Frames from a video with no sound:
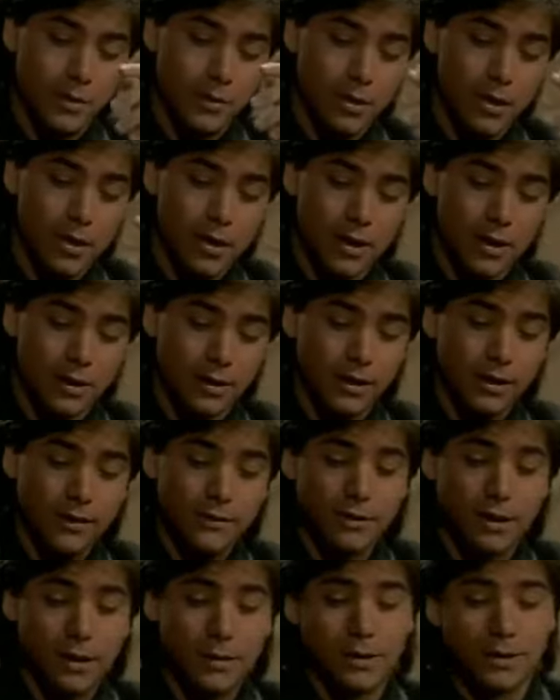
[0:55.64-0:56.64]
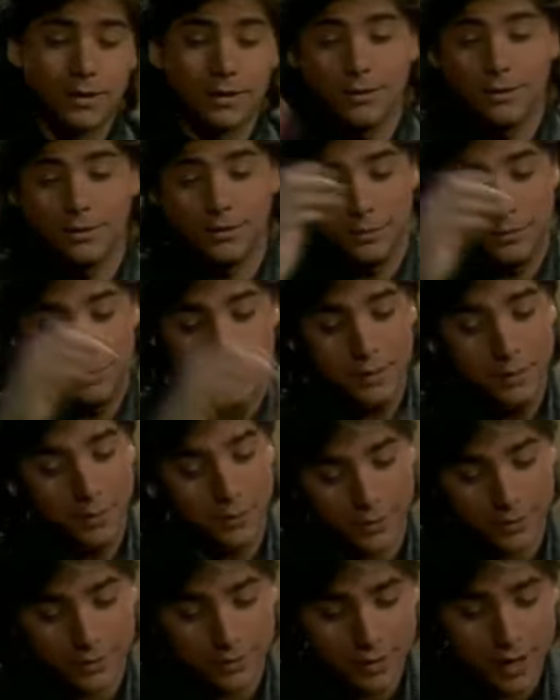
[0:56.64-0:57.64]
get me wrong. I love it. I mean, those
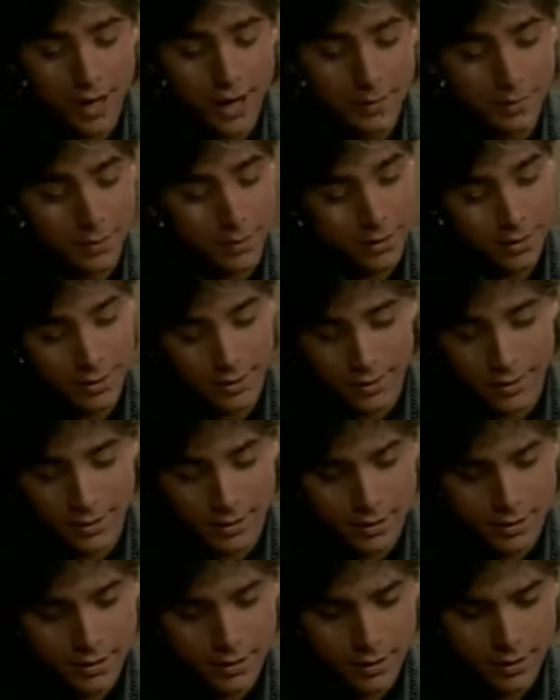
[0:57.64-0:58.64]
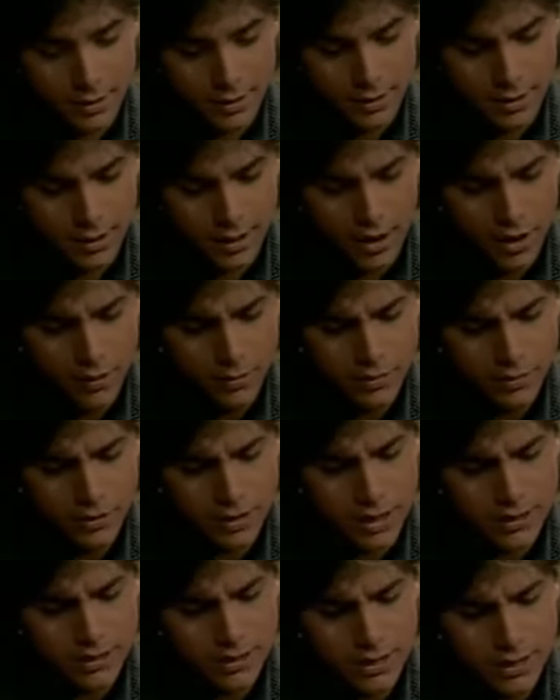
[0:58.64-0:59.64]
people, it's great, but I hope
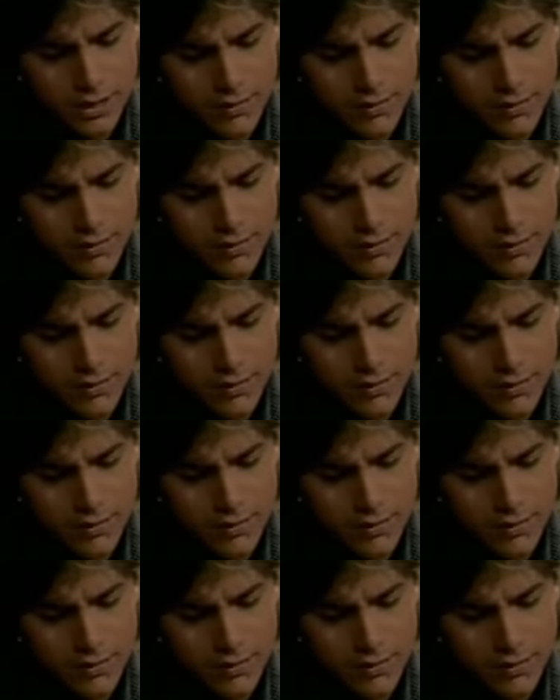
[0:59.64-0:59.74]
those guys